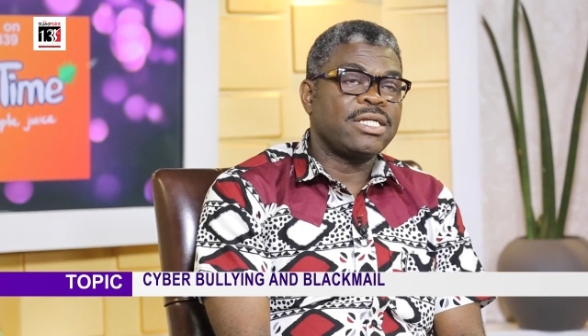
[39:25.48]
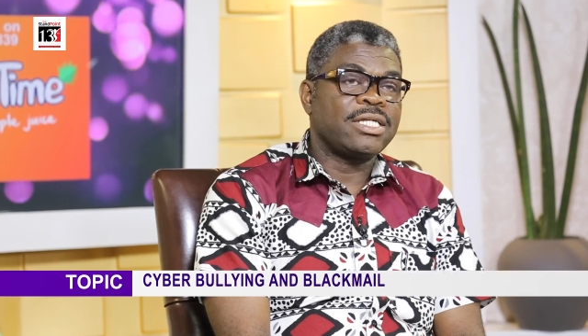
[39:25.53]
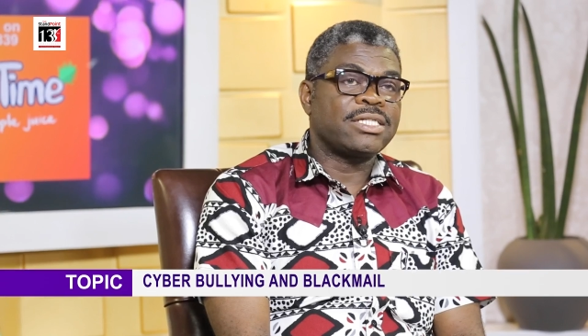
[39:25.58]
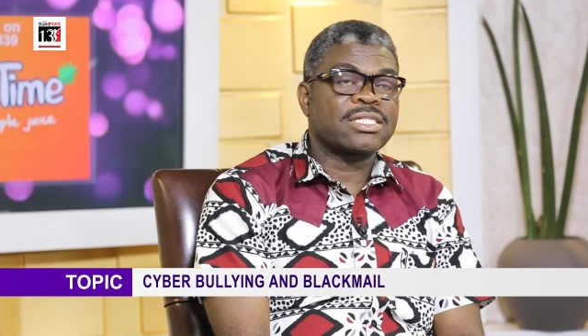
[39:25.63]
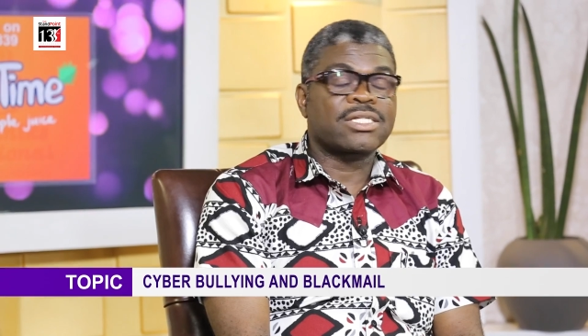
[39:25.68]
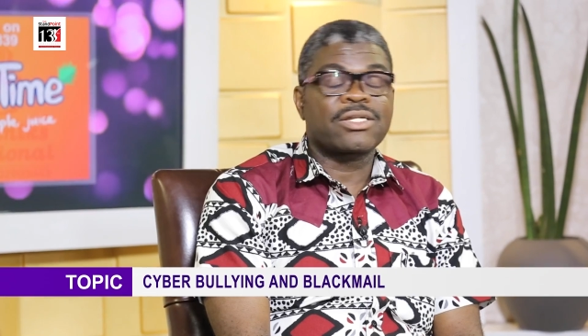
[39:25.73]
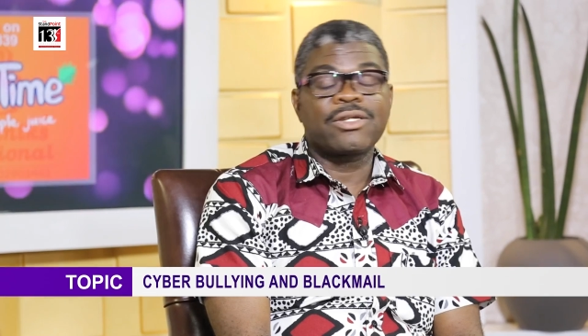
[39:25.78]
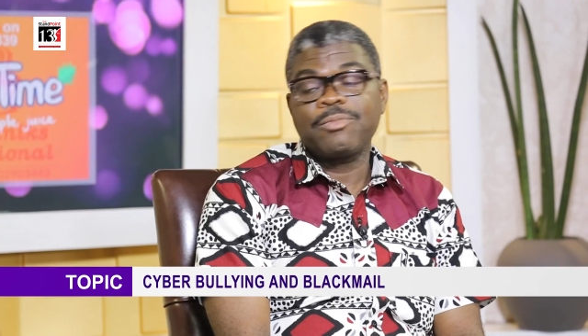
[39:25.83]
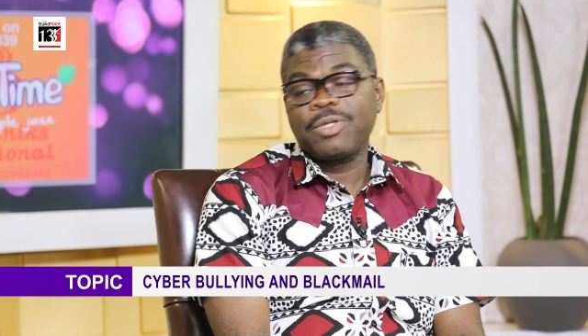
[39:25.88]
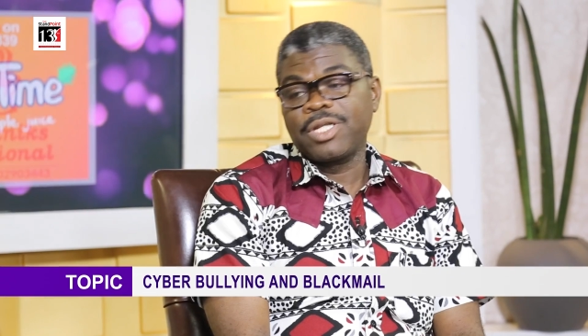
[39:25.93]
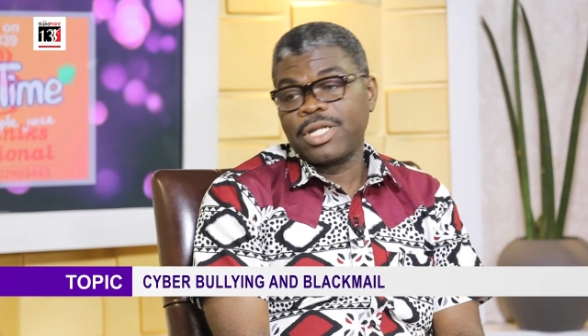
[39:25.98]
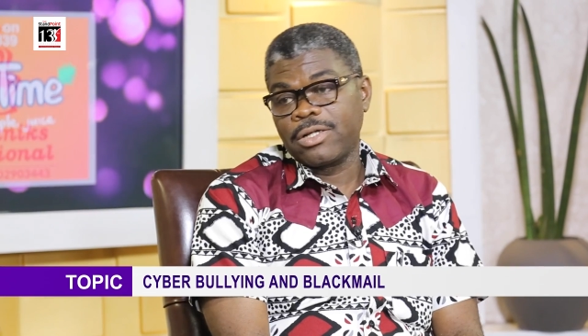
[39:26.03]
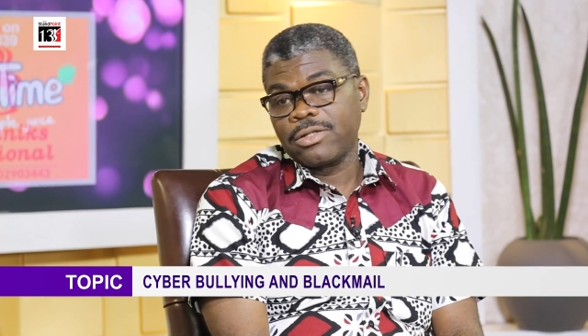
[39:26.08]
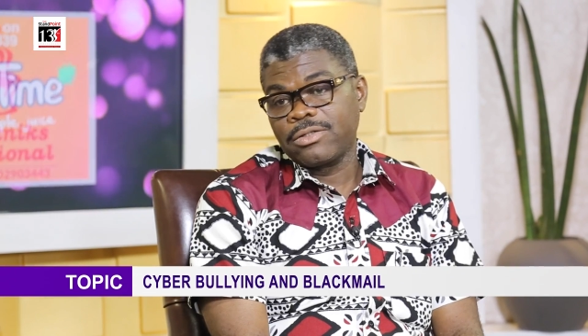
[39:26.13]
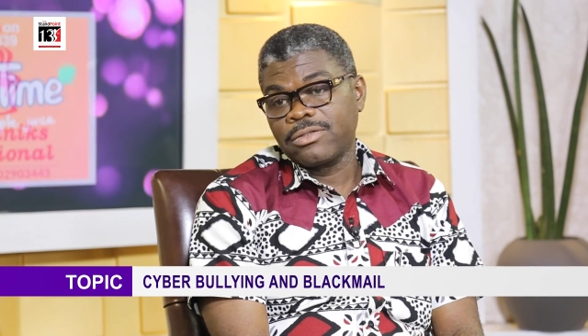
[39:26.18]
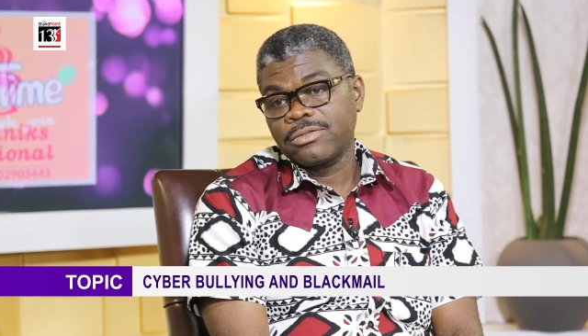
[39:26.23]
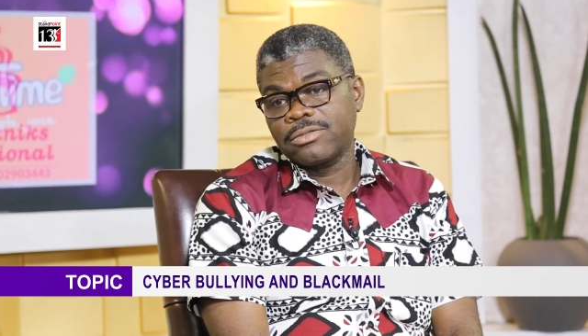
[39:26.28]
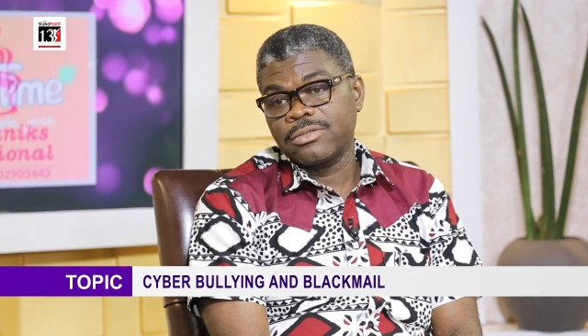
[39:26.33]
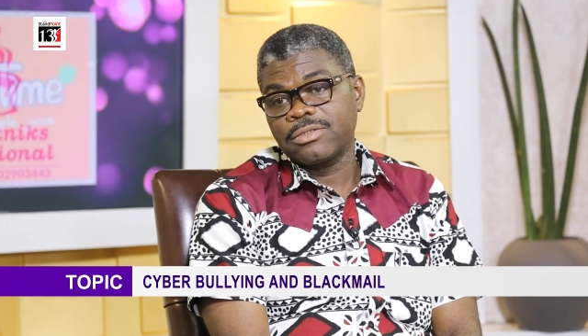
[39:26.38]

it's criminal.